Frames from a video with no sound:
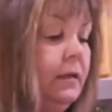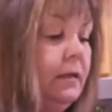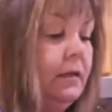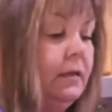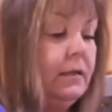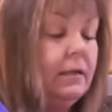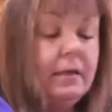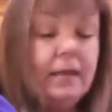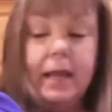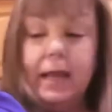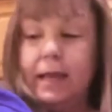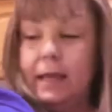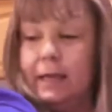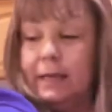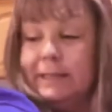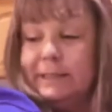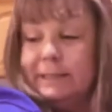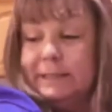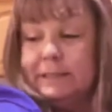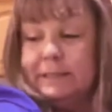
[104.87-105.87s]

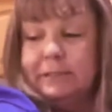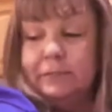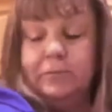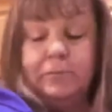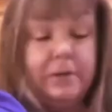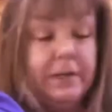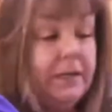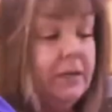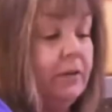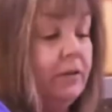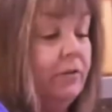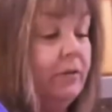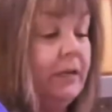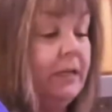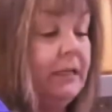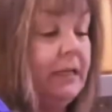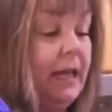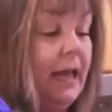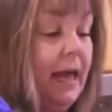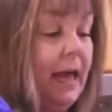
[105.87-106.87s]
Next, we are
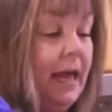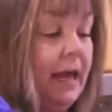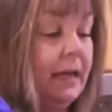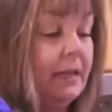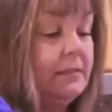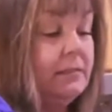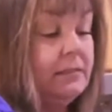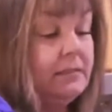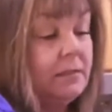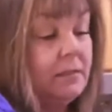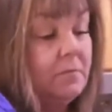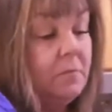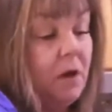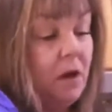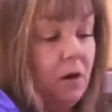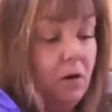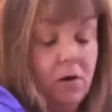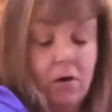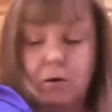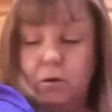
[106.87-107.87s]
going to add some
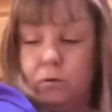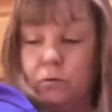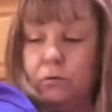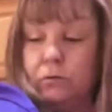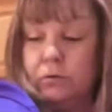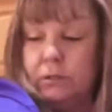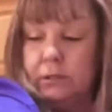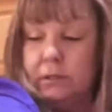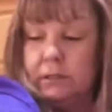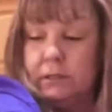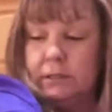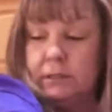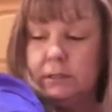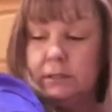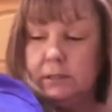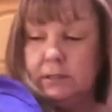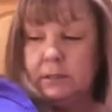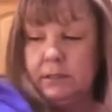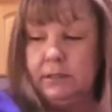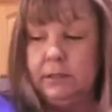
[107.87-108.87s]
oats.
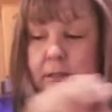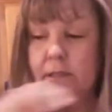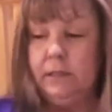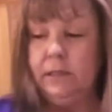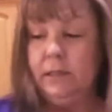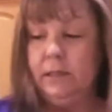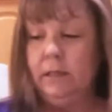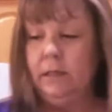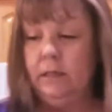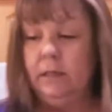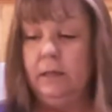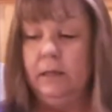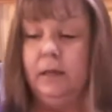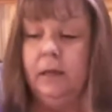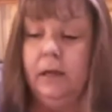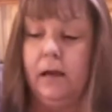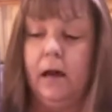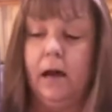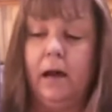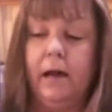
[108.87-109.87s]

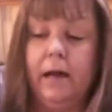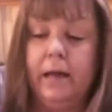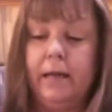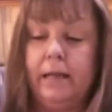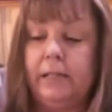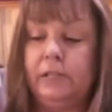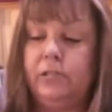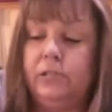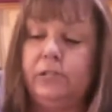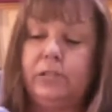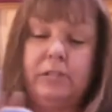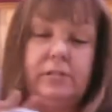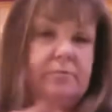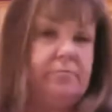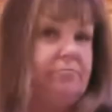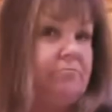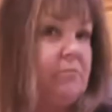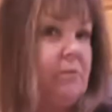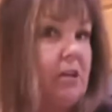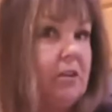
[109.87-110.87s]
I just
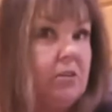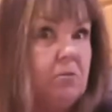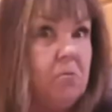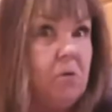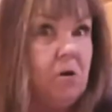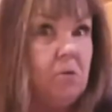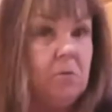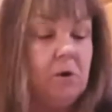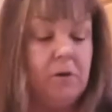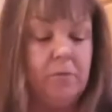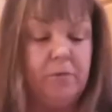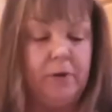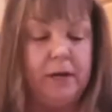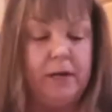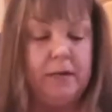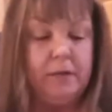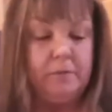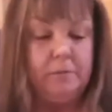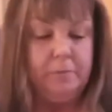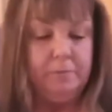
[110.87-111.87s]
got the Walmart
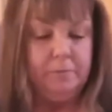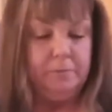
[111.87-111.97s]
brand.